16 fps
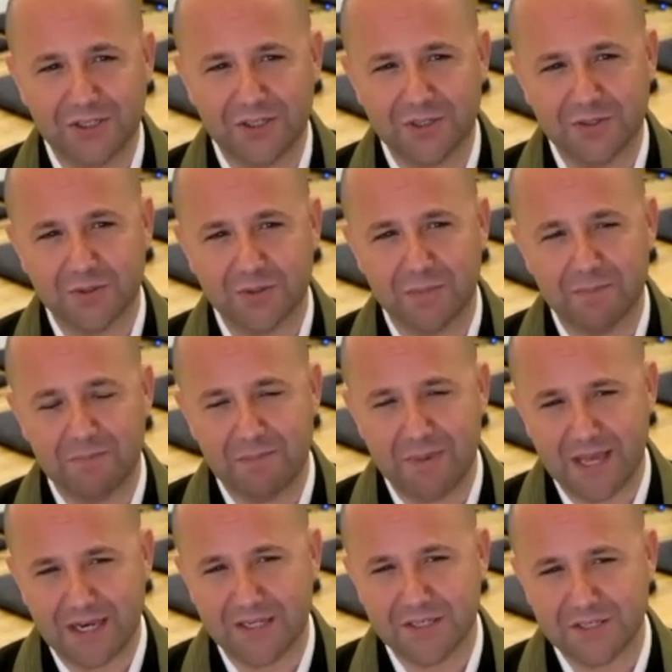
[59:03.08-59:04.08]
is the
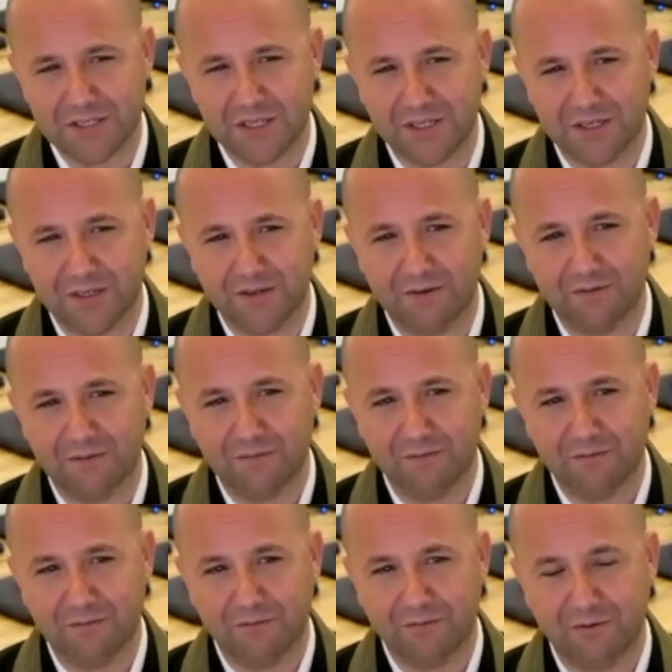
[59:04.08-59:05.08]
medicine
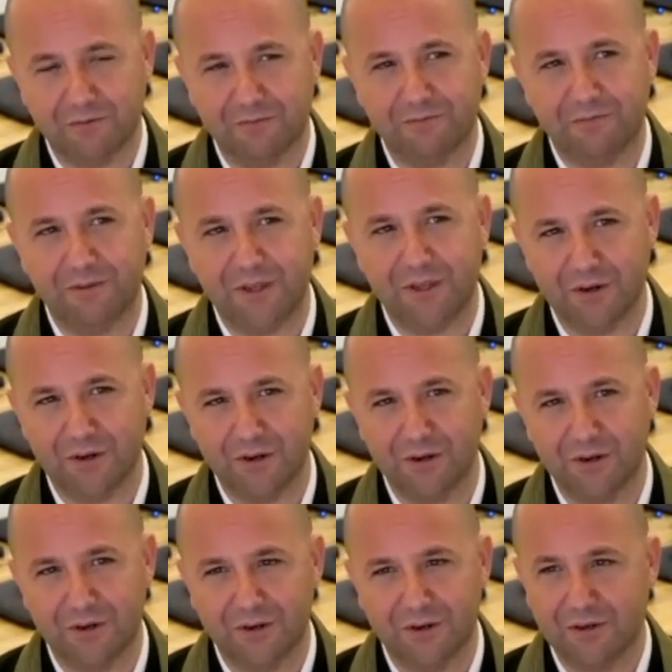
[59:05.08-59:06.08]
for
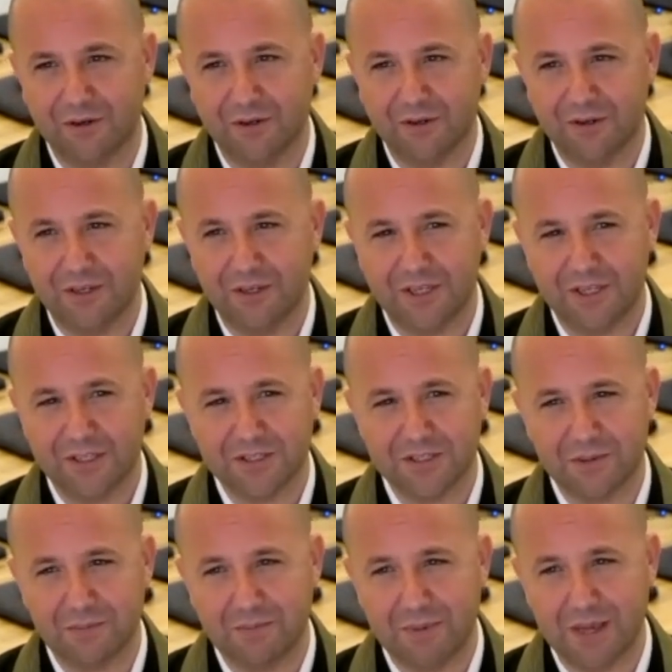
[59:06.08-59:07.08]
fear. It's the
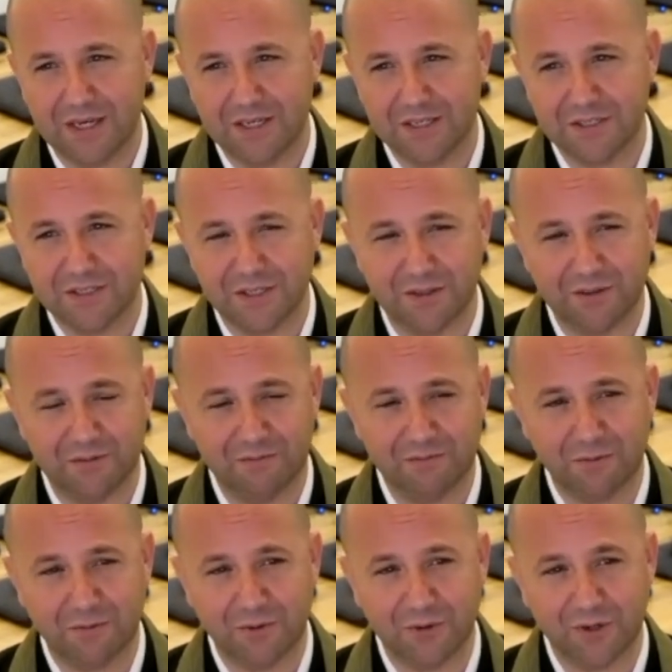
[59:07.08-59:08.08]
medicine
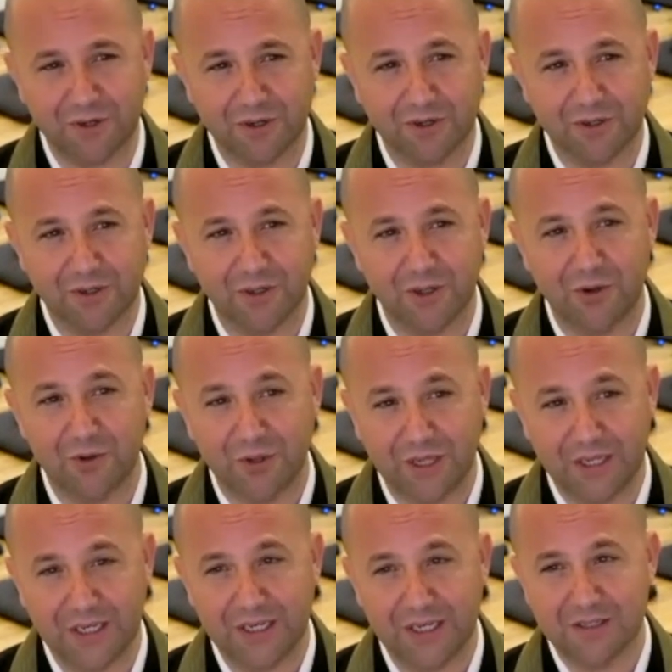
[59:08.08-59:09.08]
for
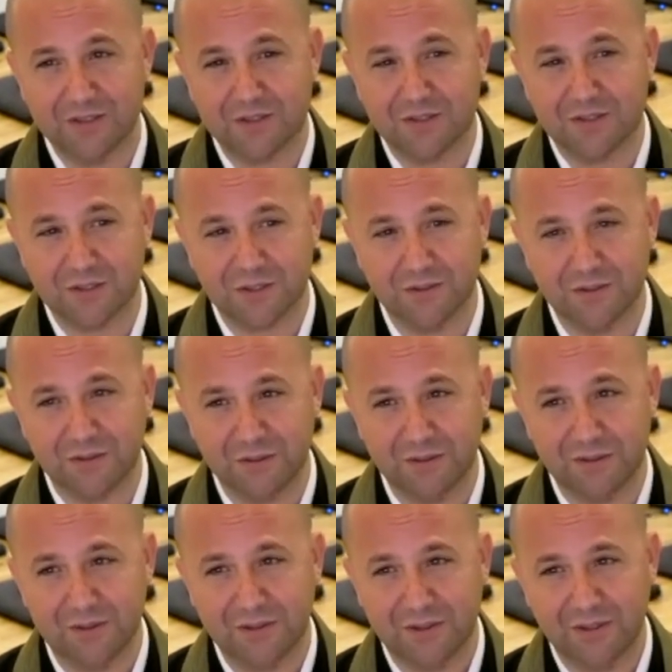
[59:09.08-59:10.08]
loneliness.
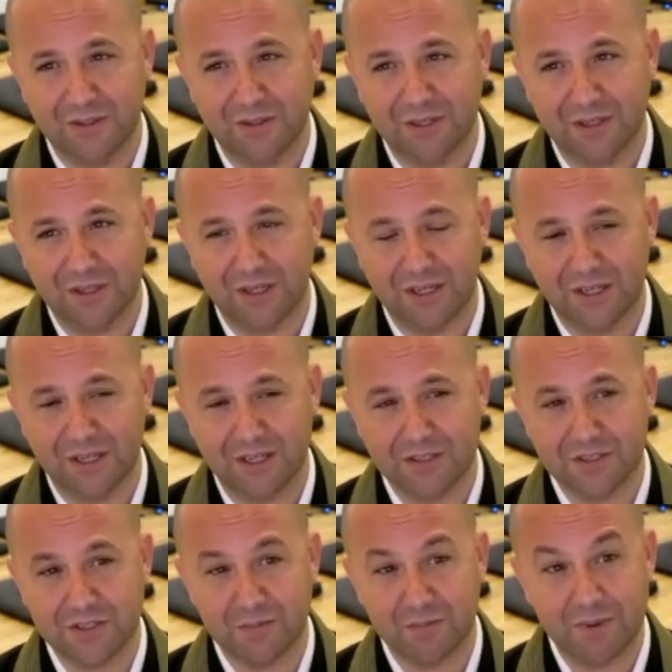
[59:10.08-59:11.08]
It's
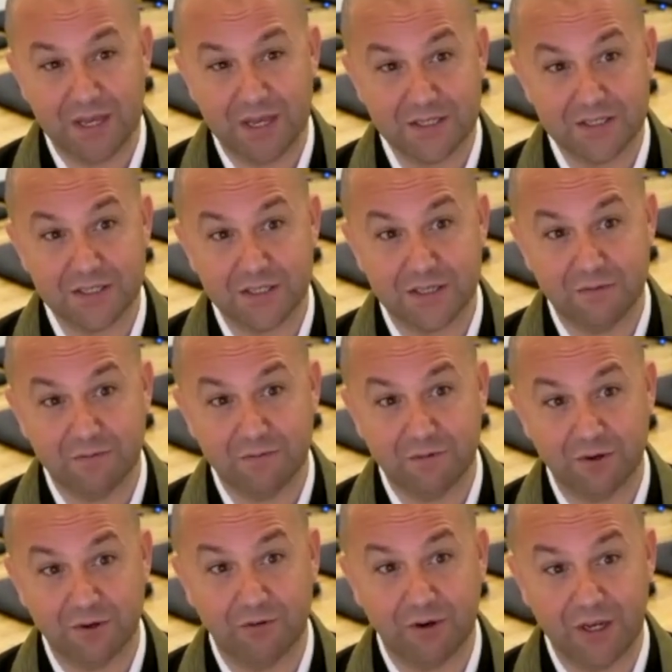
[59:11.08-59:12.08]
the medicine for
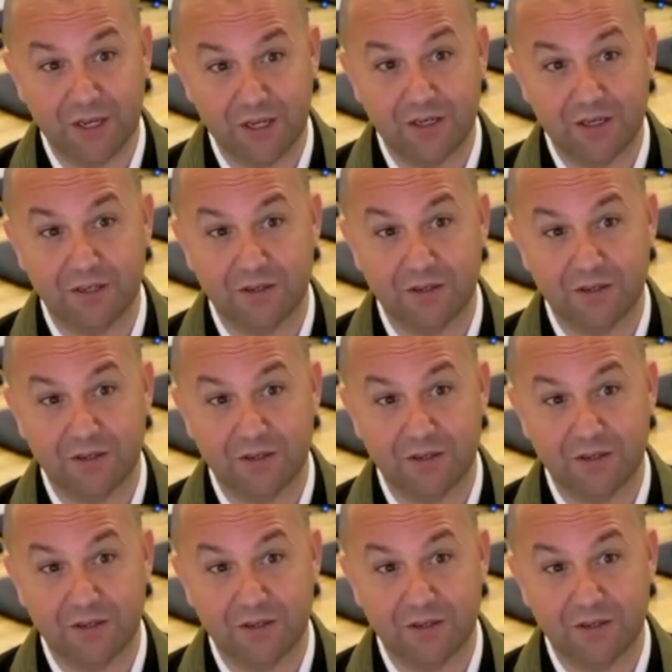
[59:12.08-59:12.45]
greed.